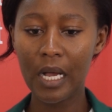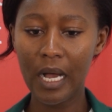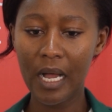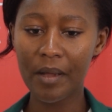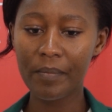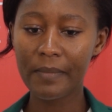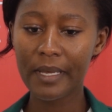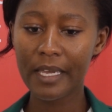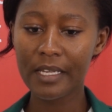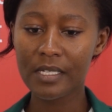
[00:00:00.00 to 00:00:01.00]

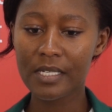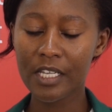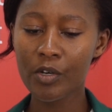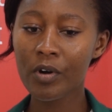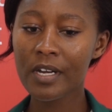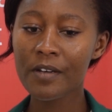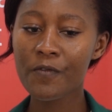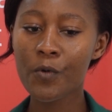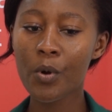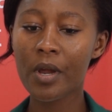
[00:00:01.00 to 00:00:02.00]
And in order
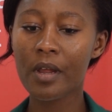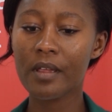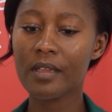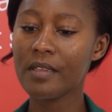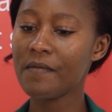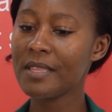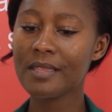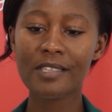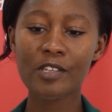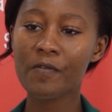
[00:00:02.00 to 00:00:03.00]
for even
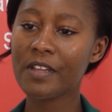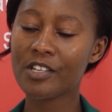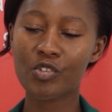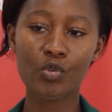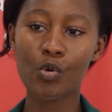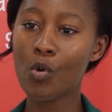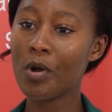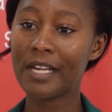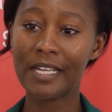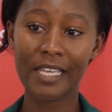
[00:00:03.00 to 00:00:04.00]
these innovators to go
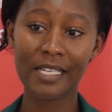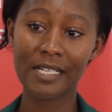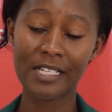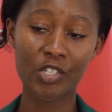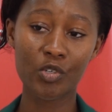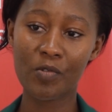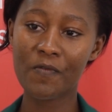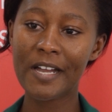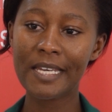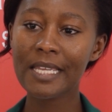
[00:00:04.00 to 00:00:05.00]
on and get additional
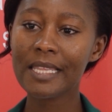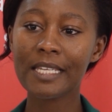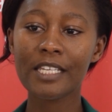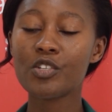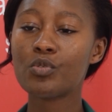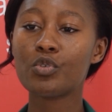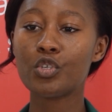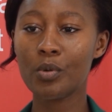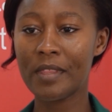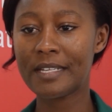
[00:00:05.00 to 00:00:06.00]
funding, they need to
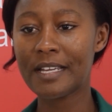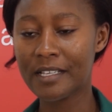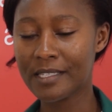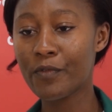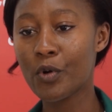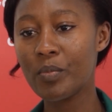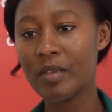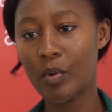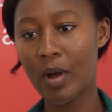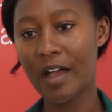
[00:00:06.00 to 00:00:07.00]
show that several
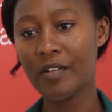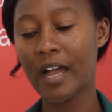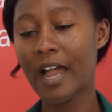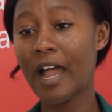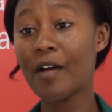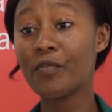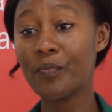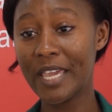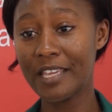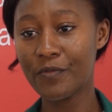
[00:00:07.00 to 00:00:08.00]
people have
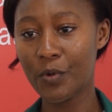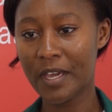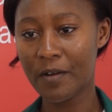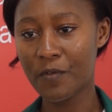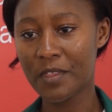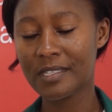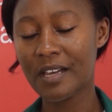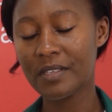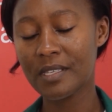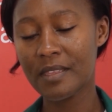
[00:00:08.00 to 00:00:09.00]
paid for the
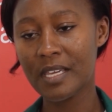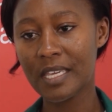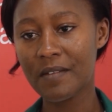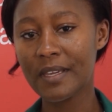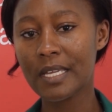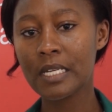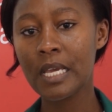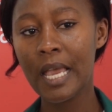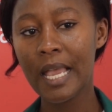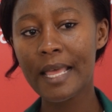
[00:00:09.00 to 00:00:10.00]
service that they are giving.
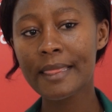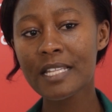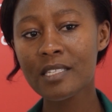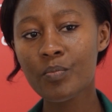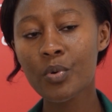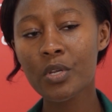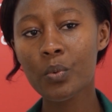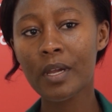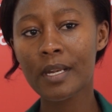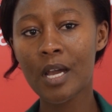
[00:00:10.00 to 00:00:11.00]
And that's a point
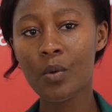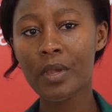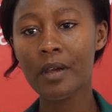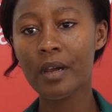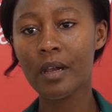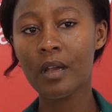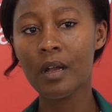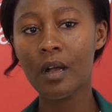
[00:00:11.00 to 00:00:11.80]
where now we are